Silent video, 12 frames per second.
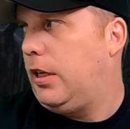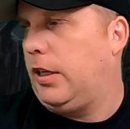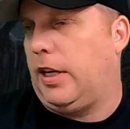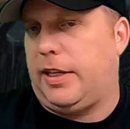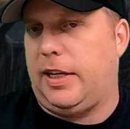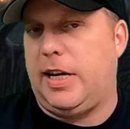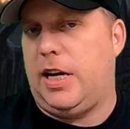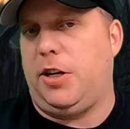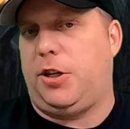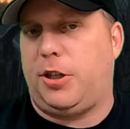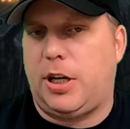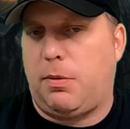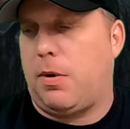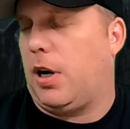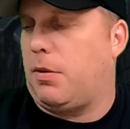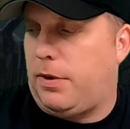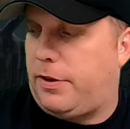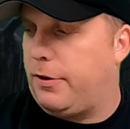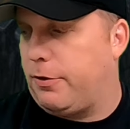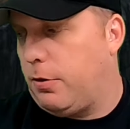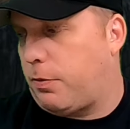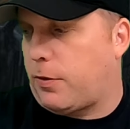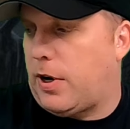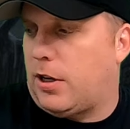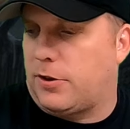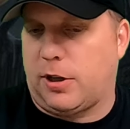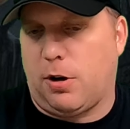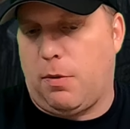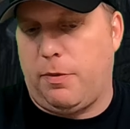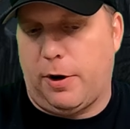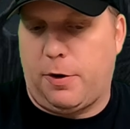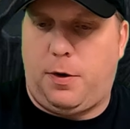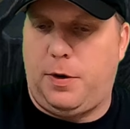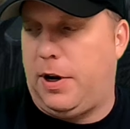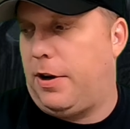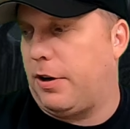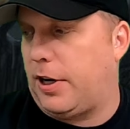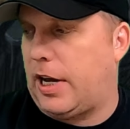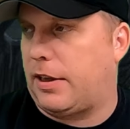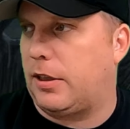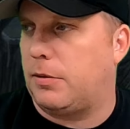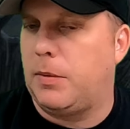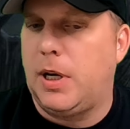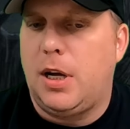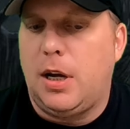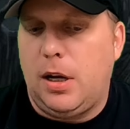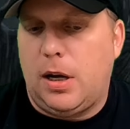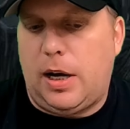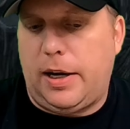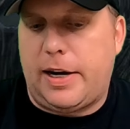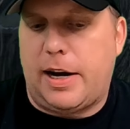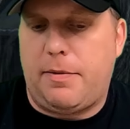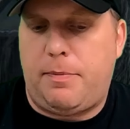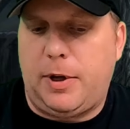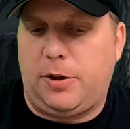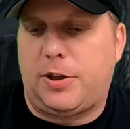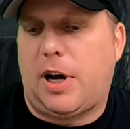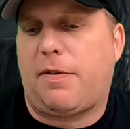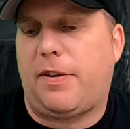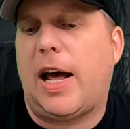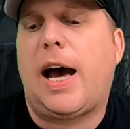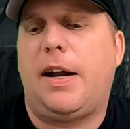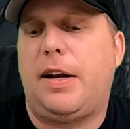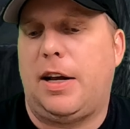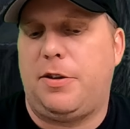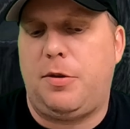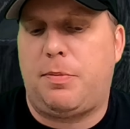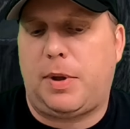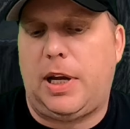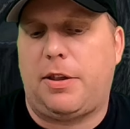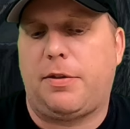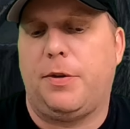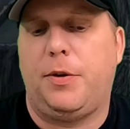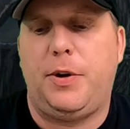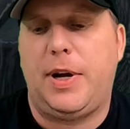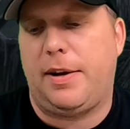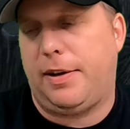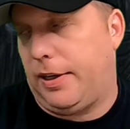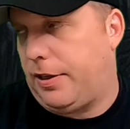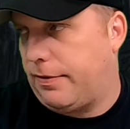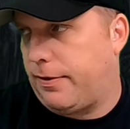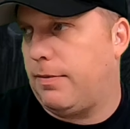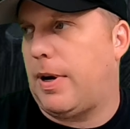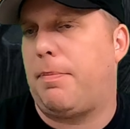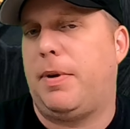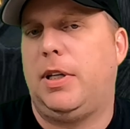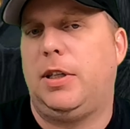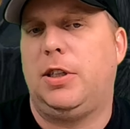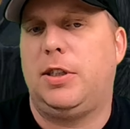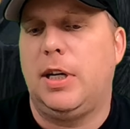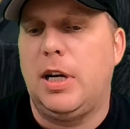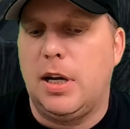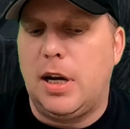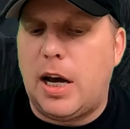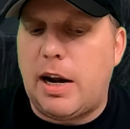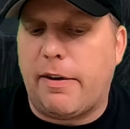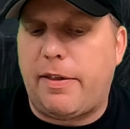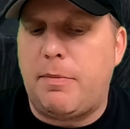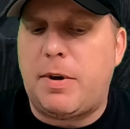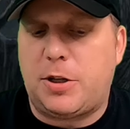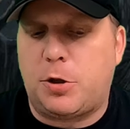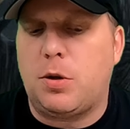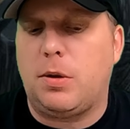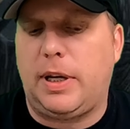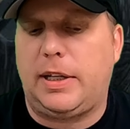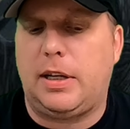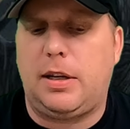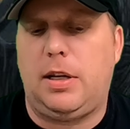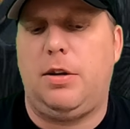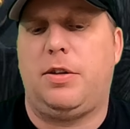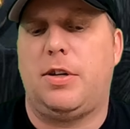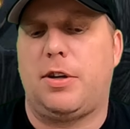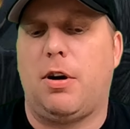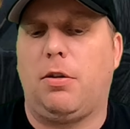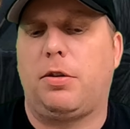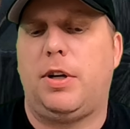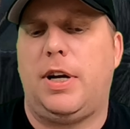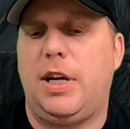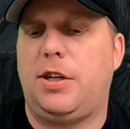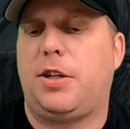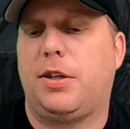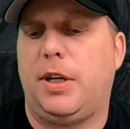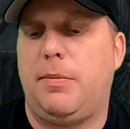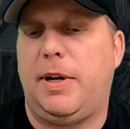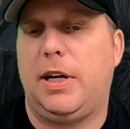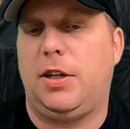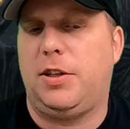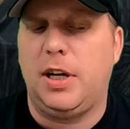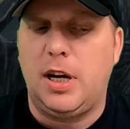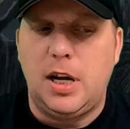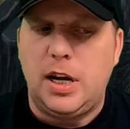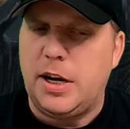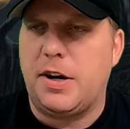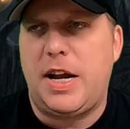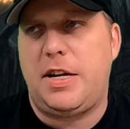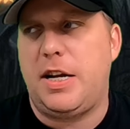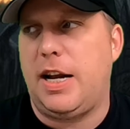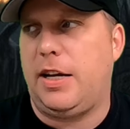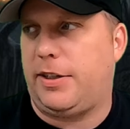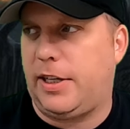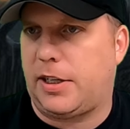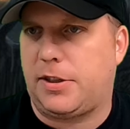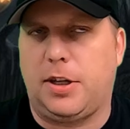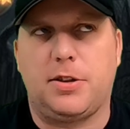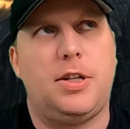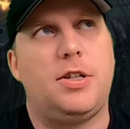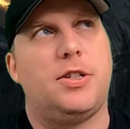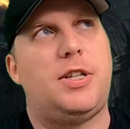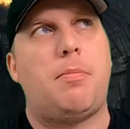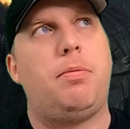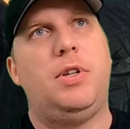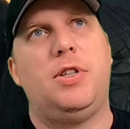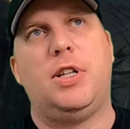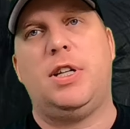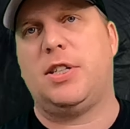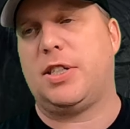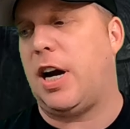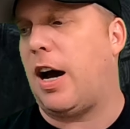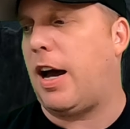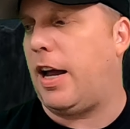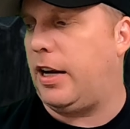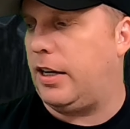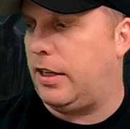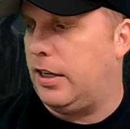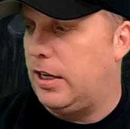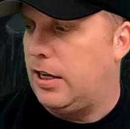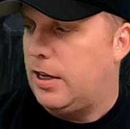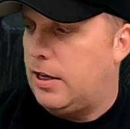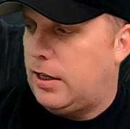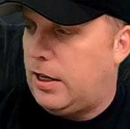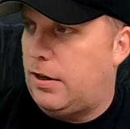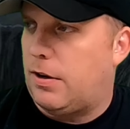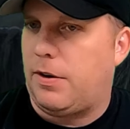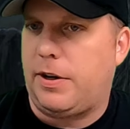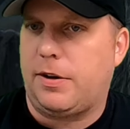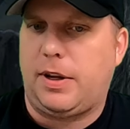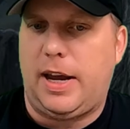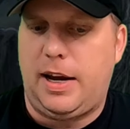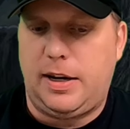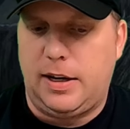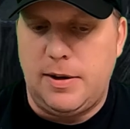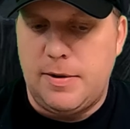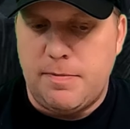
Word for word: you're like the king shit walking with your group around. It's like, oh, yeah. oh, they're going in there to get them, and it kind of builds off of that. And as you play through, you get like different weapons and everything. But it's cool, like they use this alternate history because you're in 1886, and all of a sudden there's zeppelins in the sky, and you know you're like